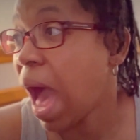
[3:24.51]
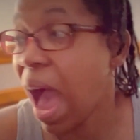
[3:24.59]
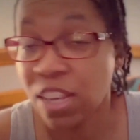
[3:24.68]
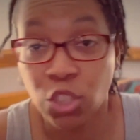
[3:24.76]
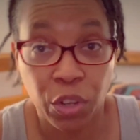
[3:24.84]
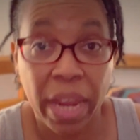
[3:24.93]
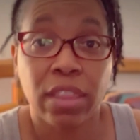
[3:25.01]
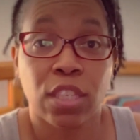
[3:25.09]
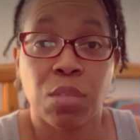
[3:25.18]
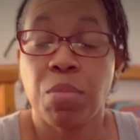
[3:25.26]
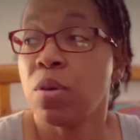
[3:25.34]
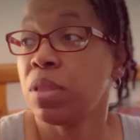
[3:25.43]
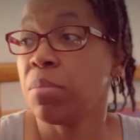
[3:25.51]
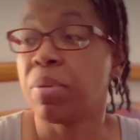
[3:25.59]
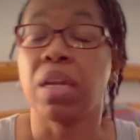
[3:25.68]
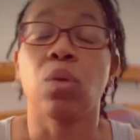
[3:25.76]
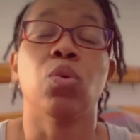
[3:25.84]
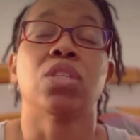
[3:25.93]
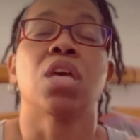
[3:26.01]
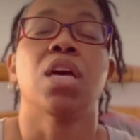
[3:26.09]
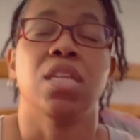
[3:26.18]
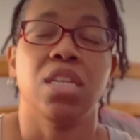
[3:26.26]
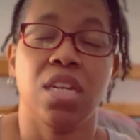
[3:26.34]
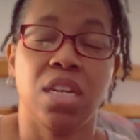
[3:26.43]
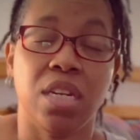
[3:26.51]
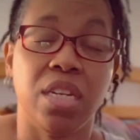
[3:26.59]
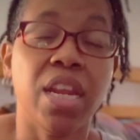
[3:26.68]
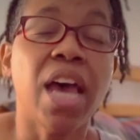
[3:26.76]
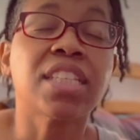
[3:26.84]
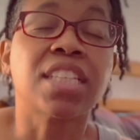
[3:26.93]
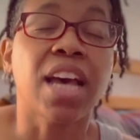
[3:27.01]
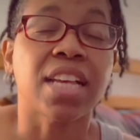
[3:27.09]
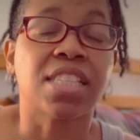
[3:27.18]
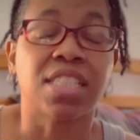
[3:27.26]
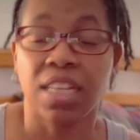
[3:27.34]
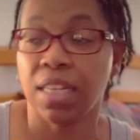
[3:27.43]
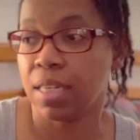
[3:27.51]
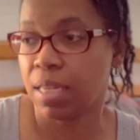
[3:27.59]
I drank the smoothie, but it was disgusting.